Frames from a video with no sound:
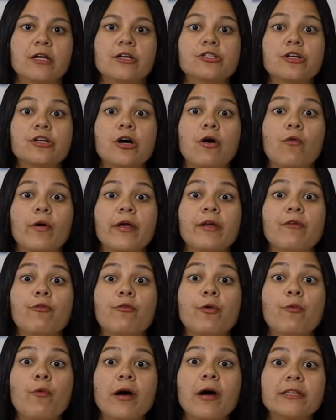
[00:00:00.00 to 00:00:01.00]
So
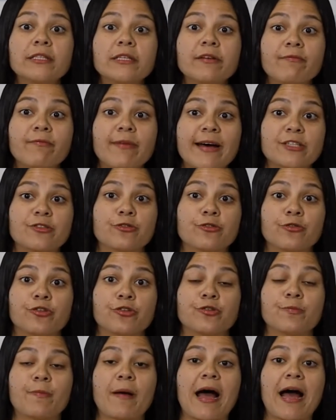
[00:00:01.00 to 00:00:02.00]
if we want
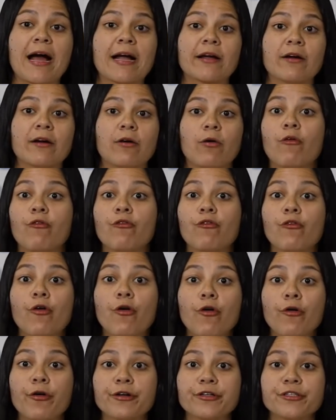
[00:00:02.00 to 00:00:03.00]
investors back, of
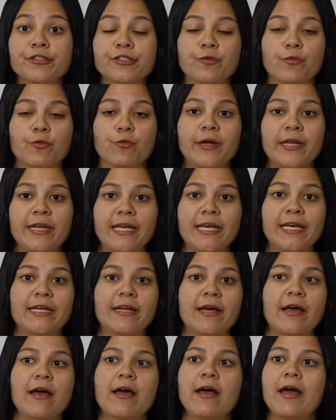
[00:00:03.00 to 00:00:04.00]
course, we
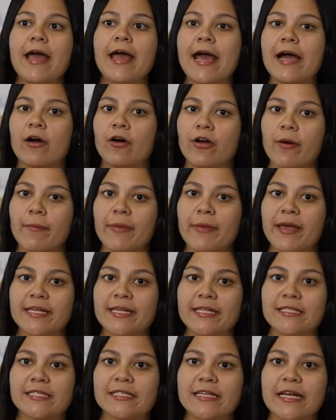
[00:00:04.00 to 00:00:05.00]
need
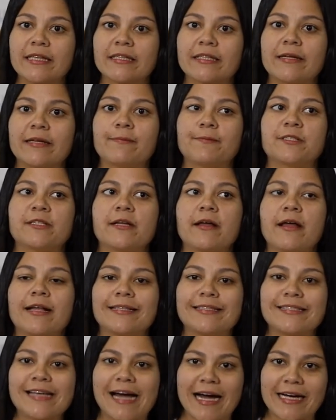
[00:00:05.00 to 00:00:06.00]
economic incentives,
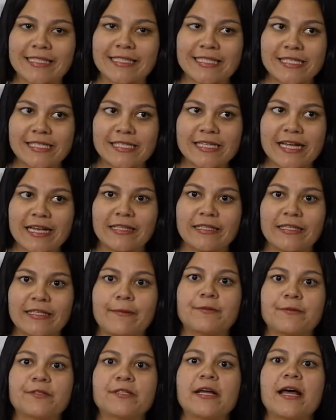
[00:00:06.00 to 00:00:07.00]
tax
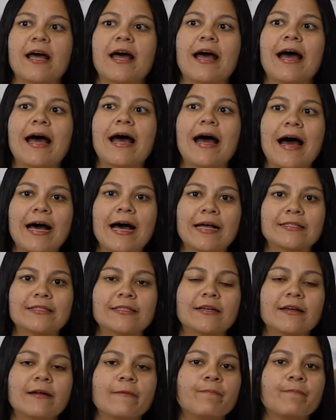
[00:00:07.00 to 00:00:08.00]
incentives,
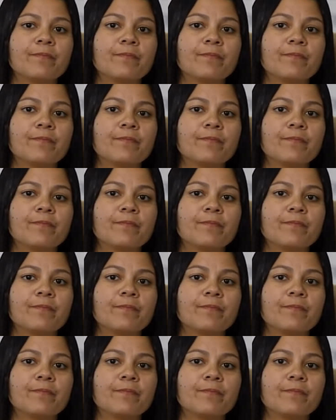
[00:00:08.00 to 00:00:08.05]
and